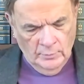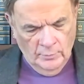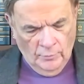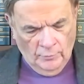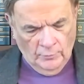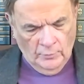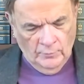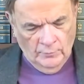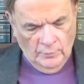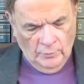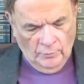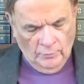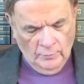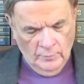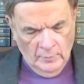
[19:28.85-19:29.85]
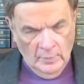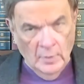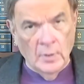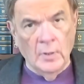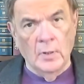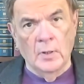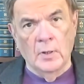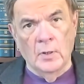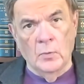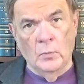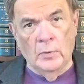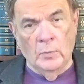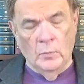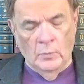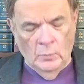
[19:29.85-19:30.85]
service,
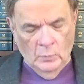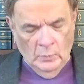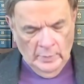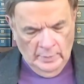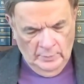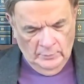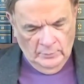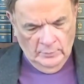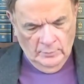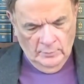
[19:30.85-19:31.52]
we will wait.